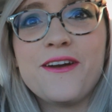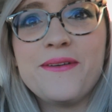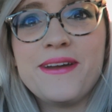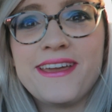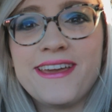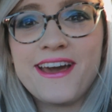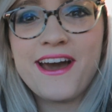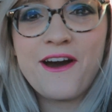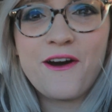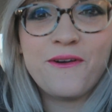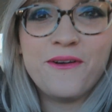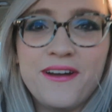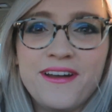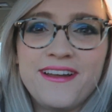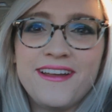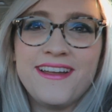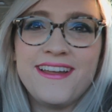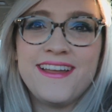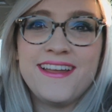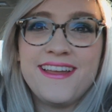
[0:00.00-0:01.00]
there we go.
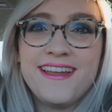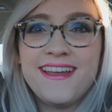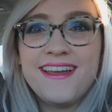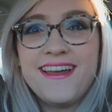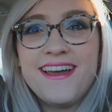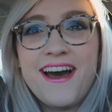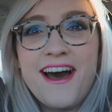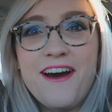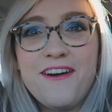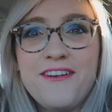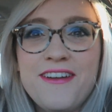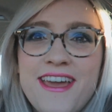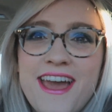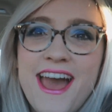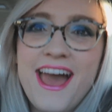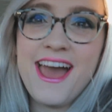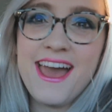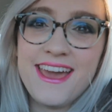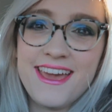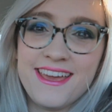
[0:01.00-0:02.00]

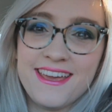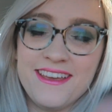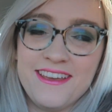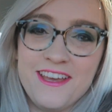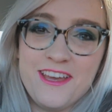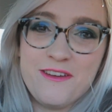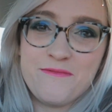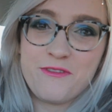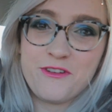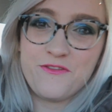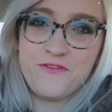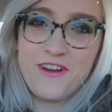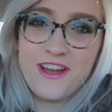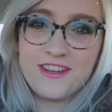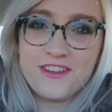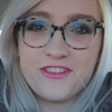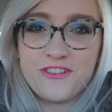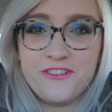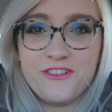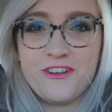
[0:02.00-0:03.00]
Okay,
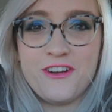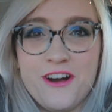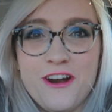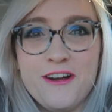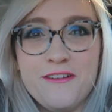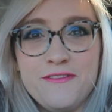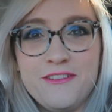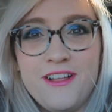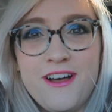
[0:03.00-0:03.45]
professional car